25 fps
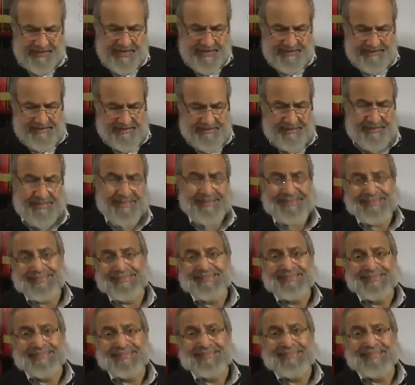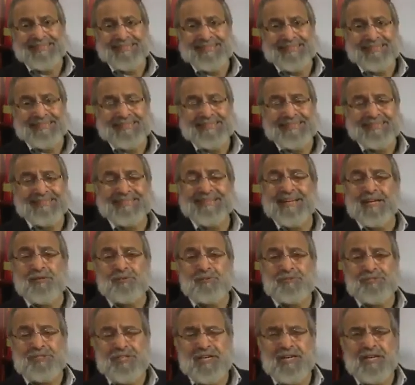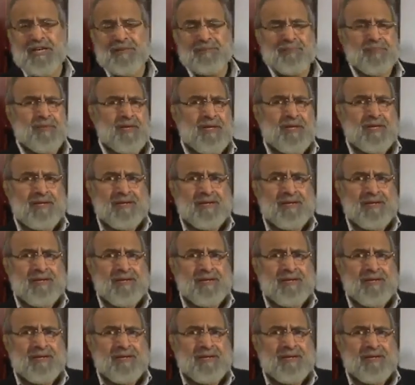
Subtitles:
cases that the nouns take.